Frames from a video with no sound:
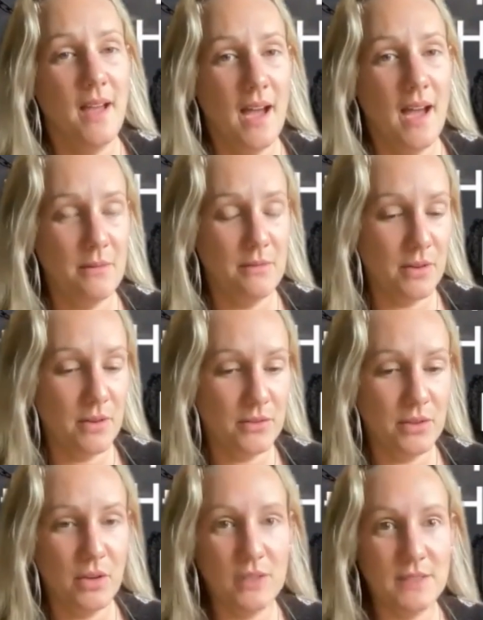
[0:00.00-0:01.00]
we've gone
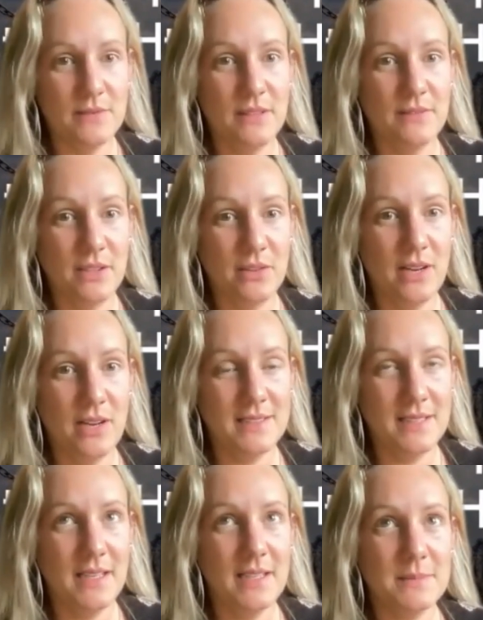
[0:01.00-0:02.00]
through cost of living
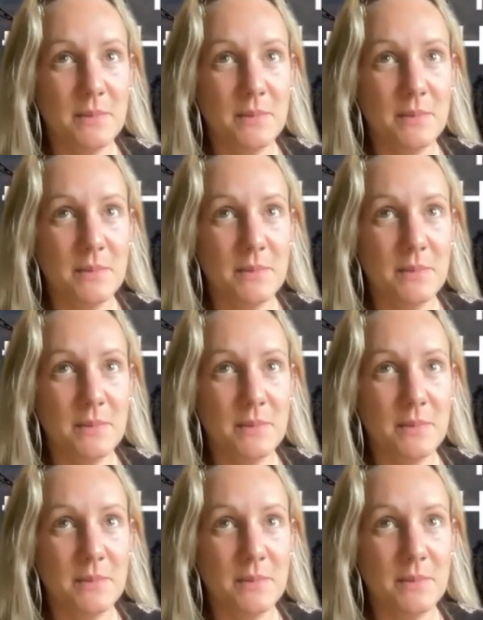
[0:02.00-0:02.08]
crises,